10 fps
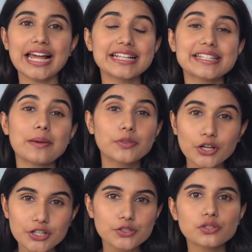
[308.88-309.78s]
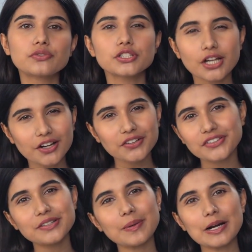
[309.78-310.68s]
Galaxy M32's
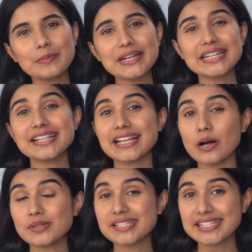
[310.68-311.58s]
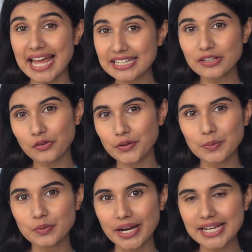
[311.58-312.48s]
photography department is outstanding for
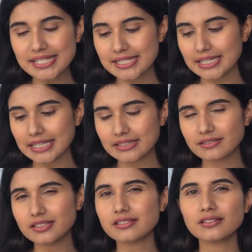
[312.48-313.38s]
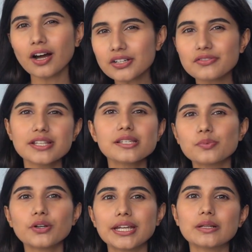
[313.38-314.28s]
the price, it does not
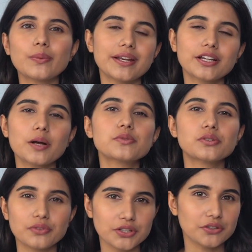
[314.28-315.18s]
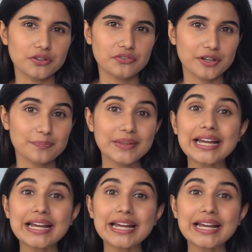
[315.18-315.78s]
reciprocate when it comes to videography.